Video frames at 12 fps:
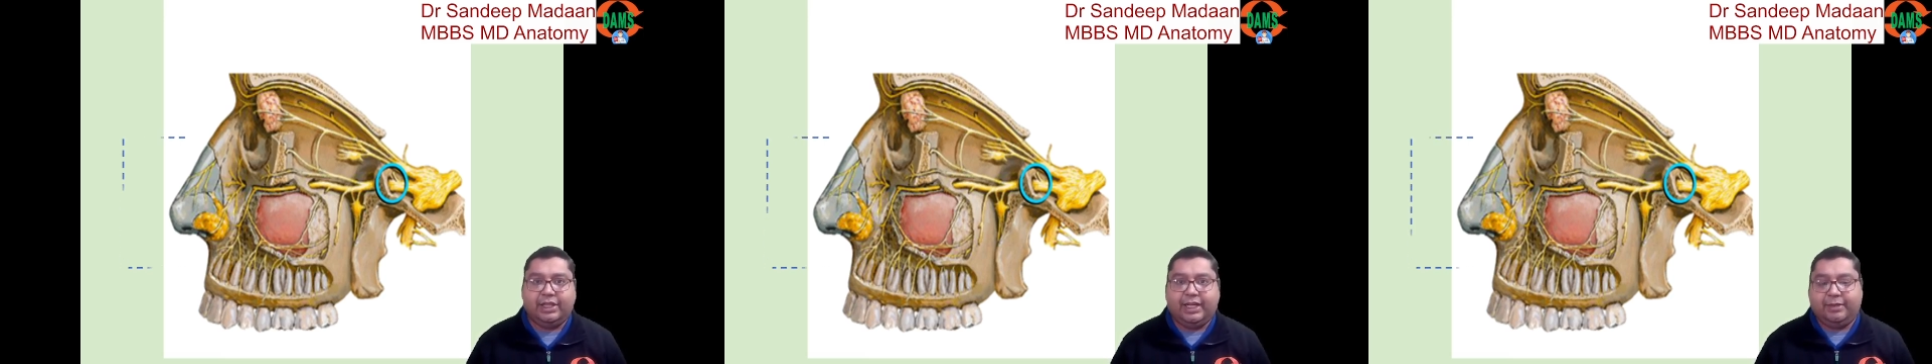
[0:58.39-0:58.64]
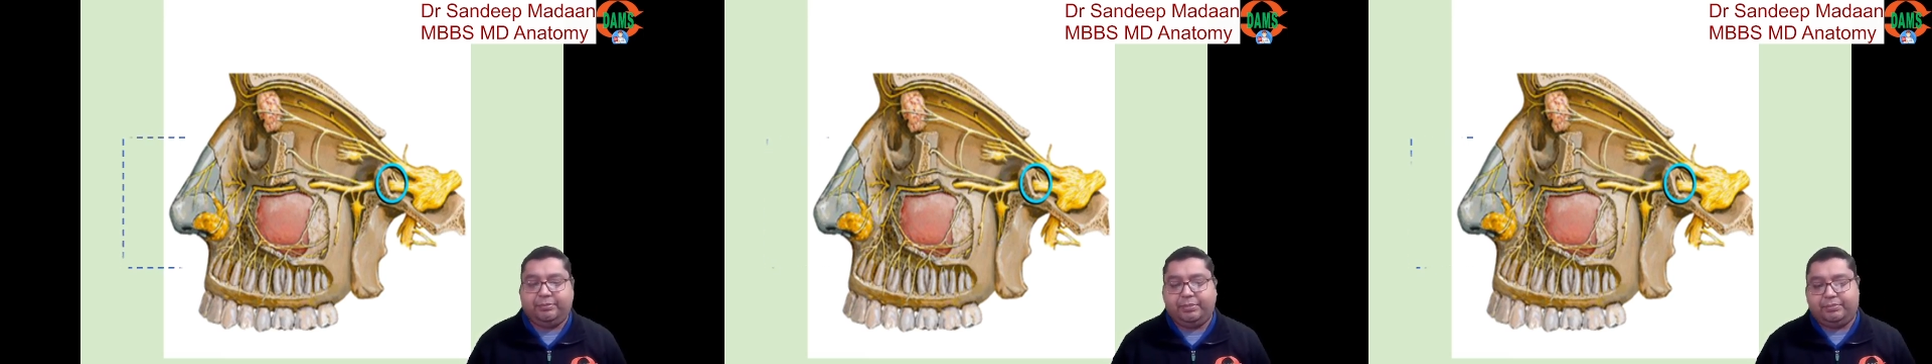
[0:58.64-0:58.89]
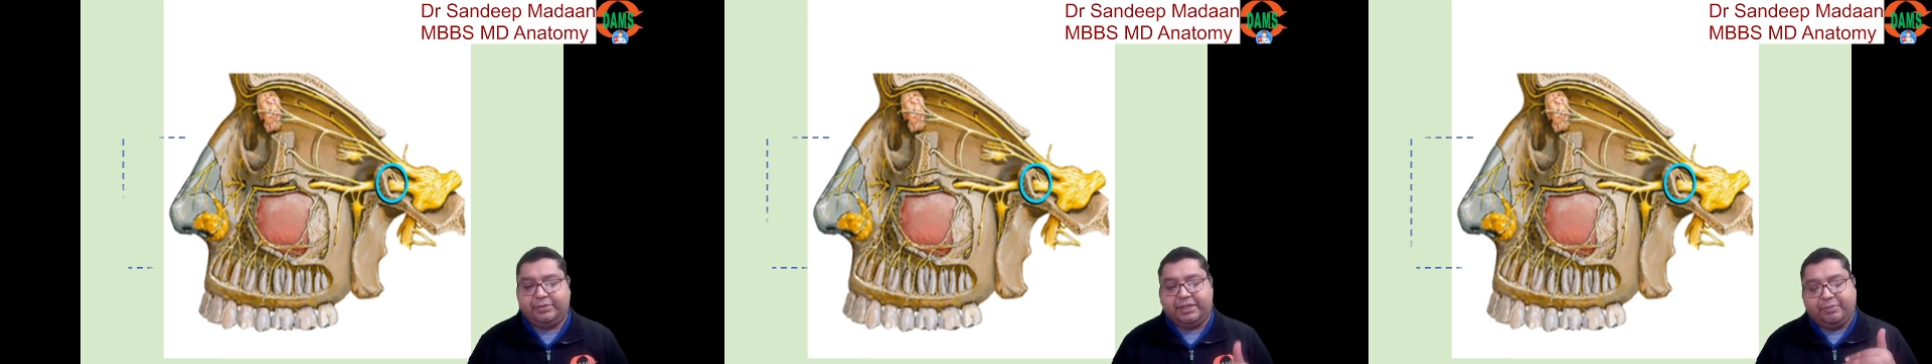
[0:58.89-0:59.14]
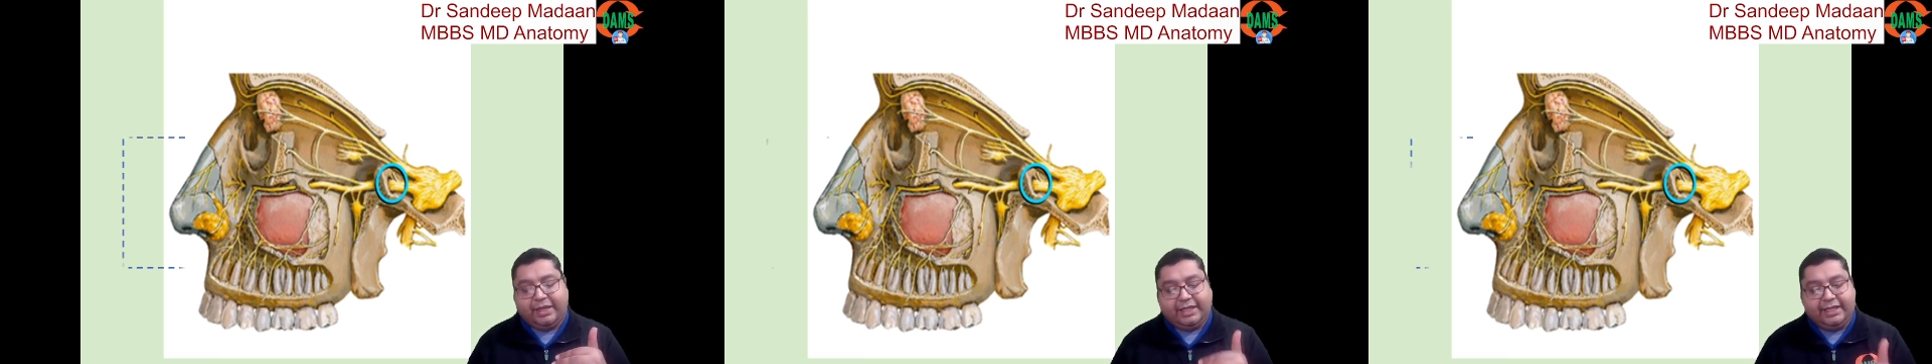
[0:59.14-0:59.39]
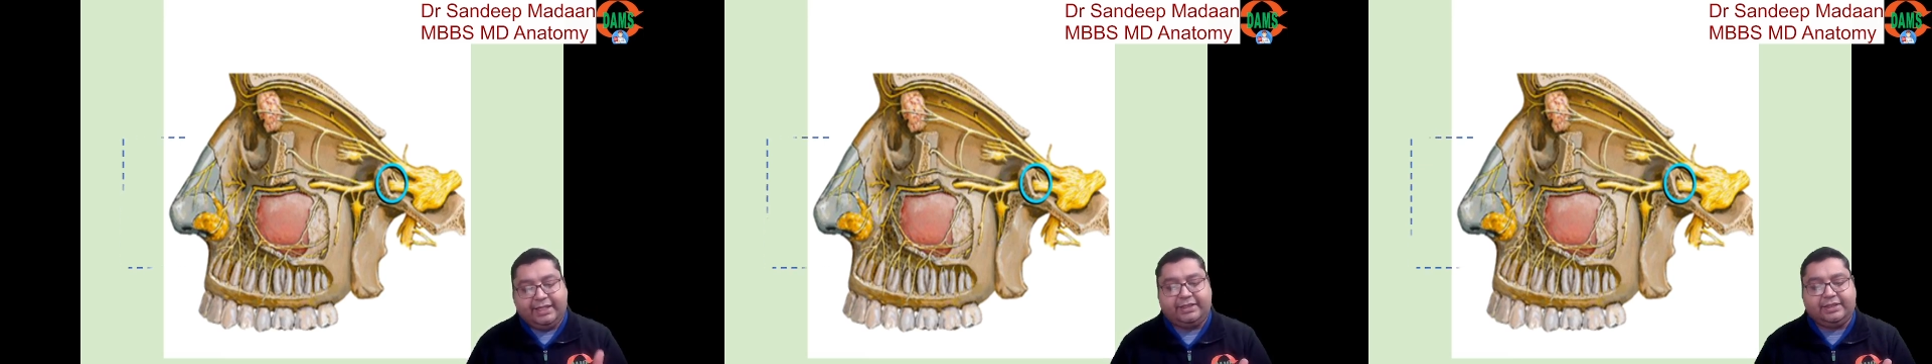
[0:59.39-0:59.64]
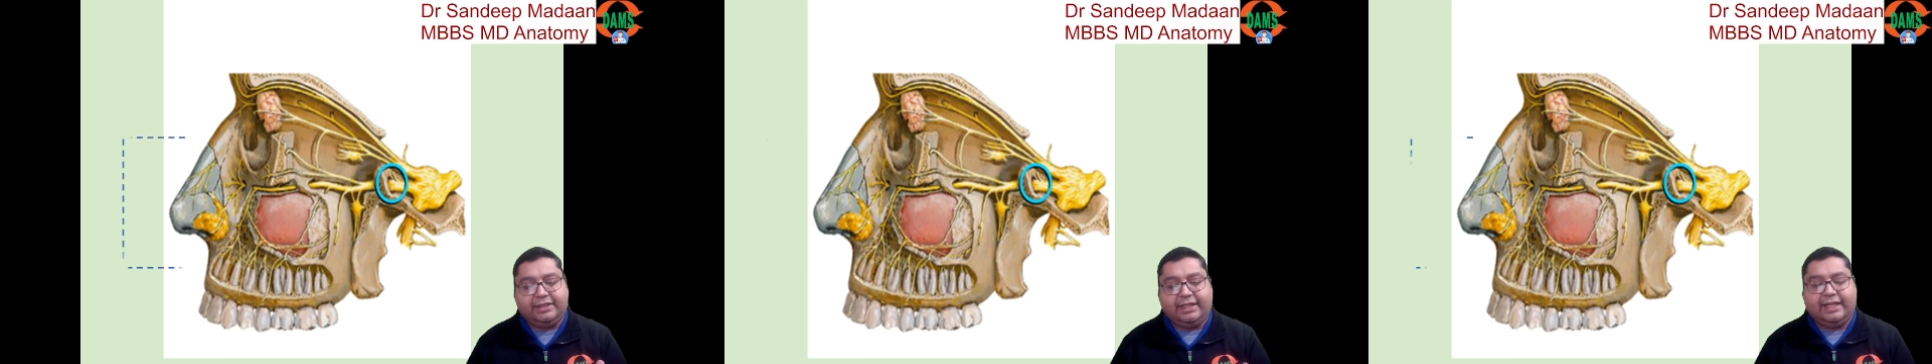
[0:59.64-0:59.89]
up the
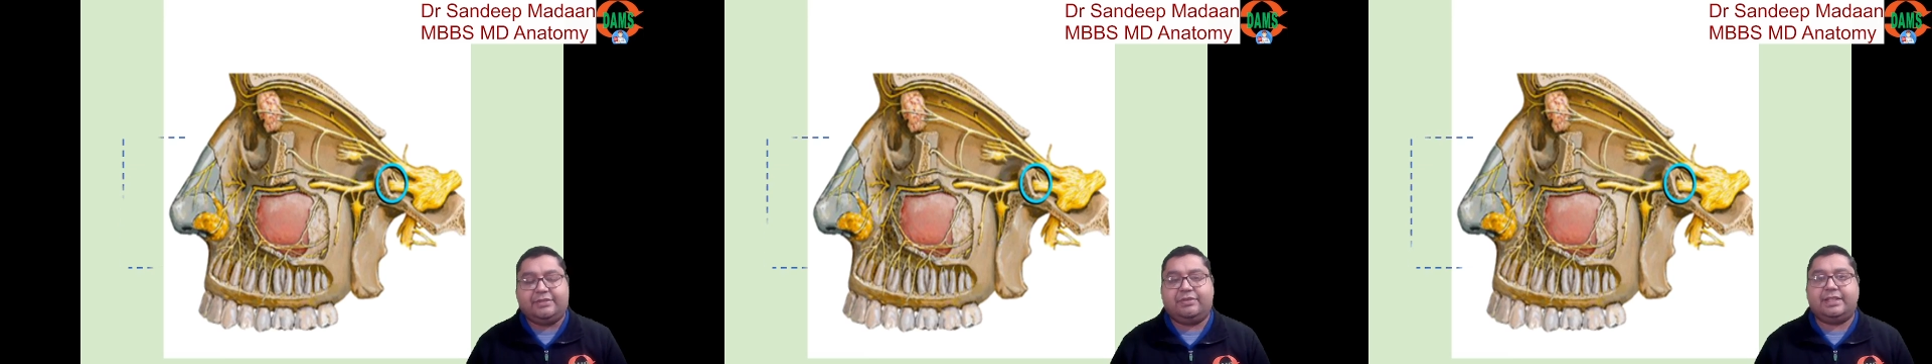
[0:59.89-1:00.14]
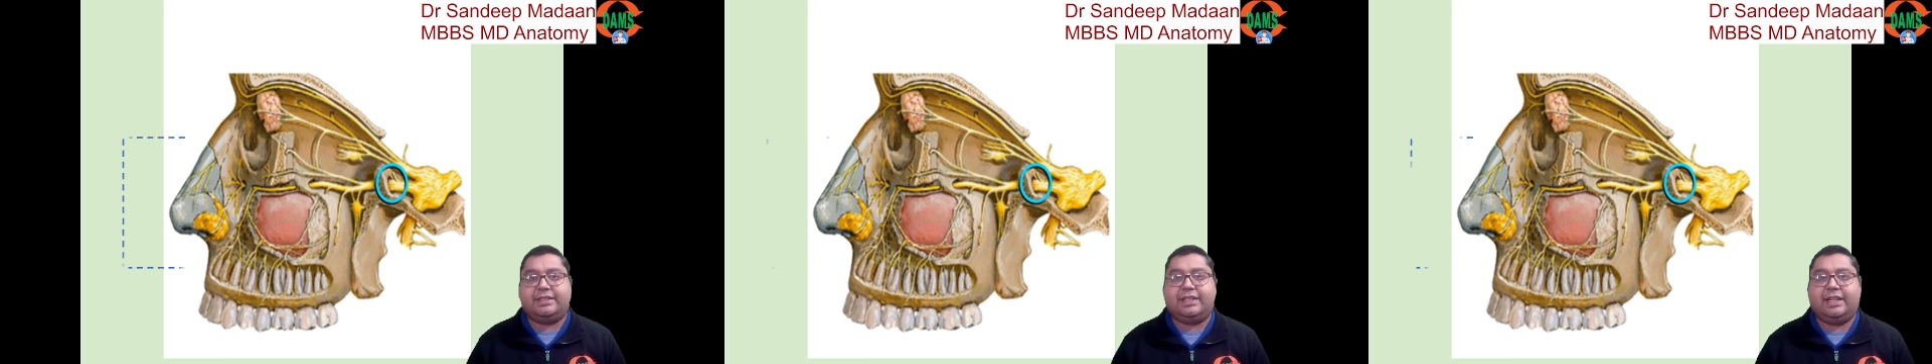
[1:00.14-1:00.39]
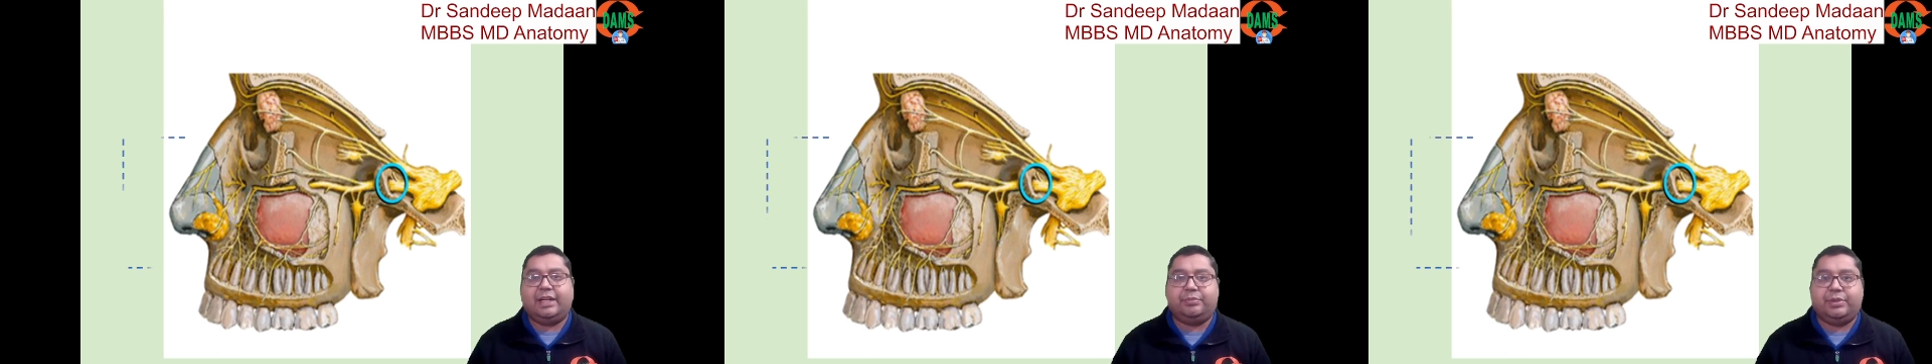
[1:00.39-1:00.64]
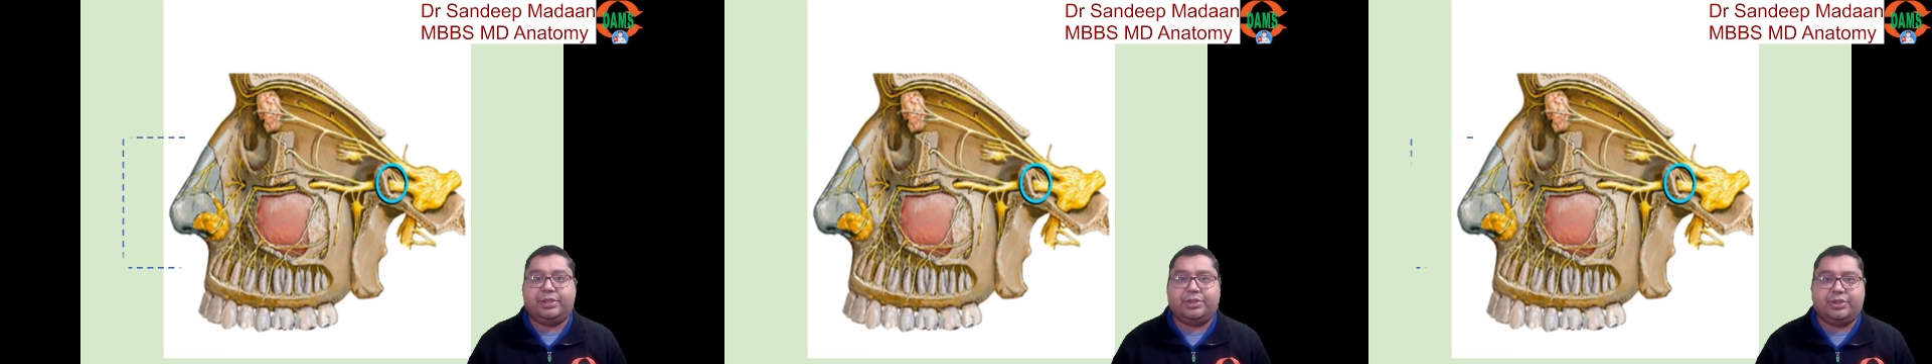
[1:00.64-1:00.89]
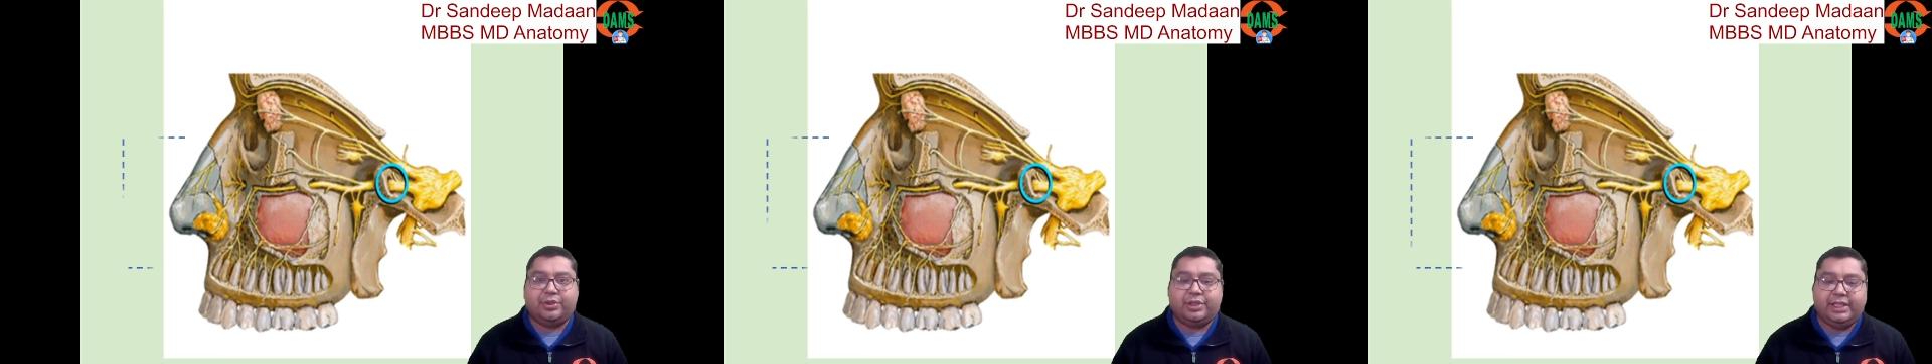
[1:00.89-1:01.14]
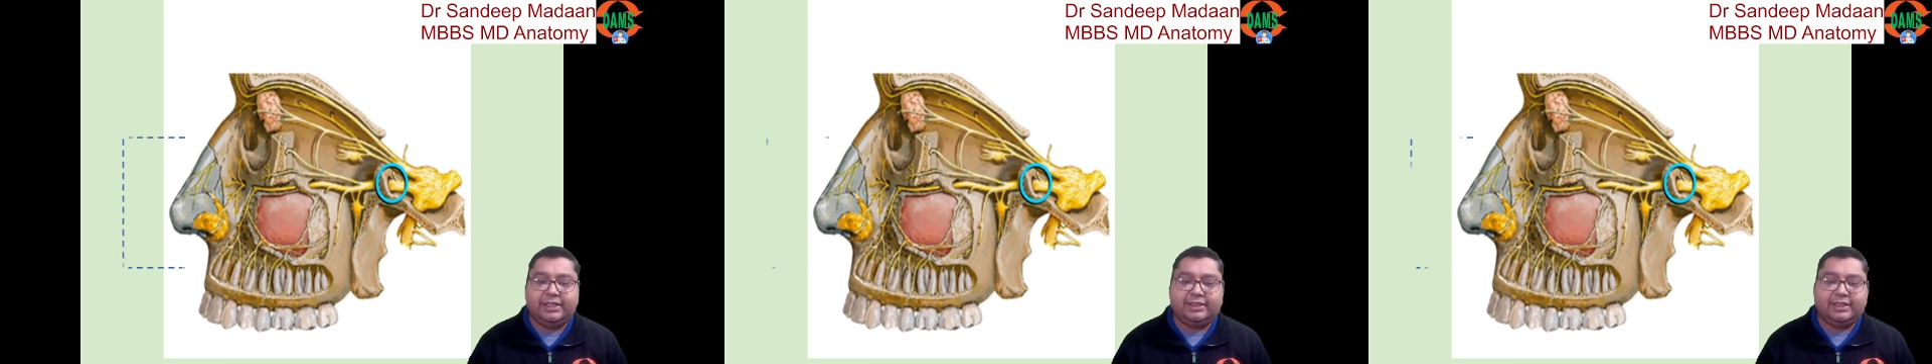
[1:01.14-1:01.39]
palate as well as the upper jaw
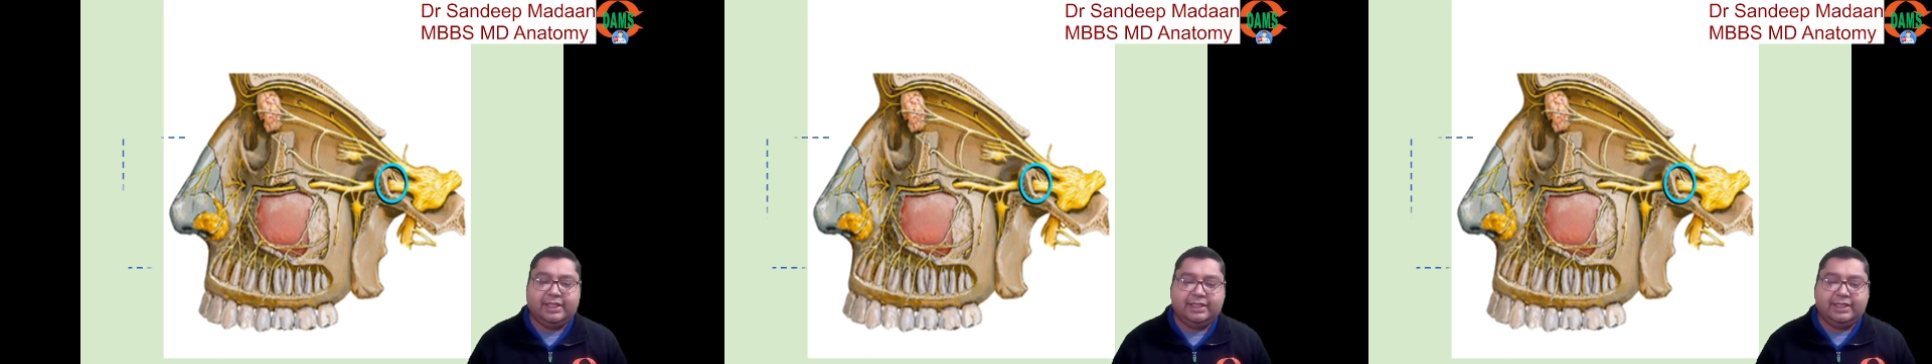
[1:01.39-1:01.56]
teeth,